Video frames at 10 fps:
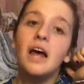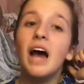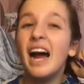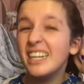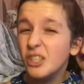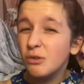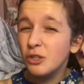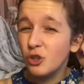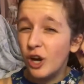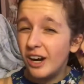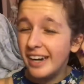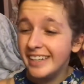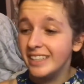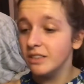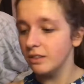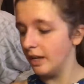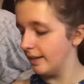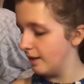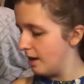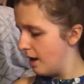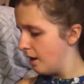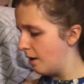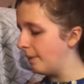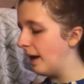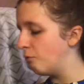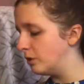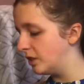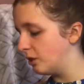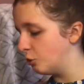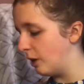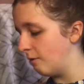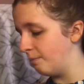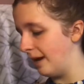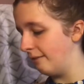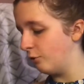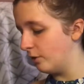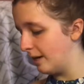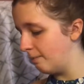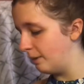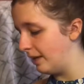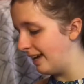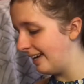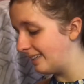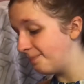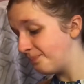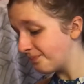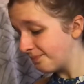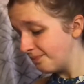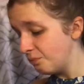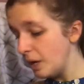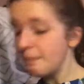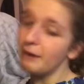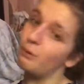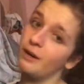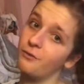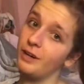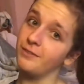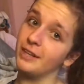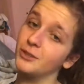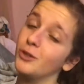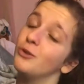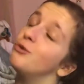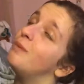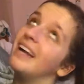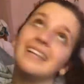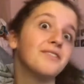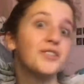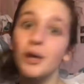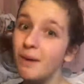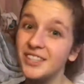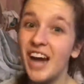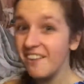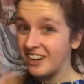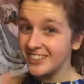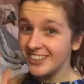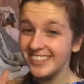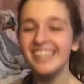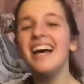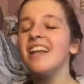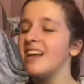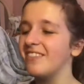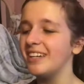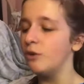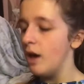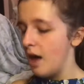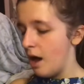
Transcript: I actually wanna try. Like, I mean, I would still try with blindfolded, but like, my one friend Russell, whom I love so much. Hi Russell! Love you.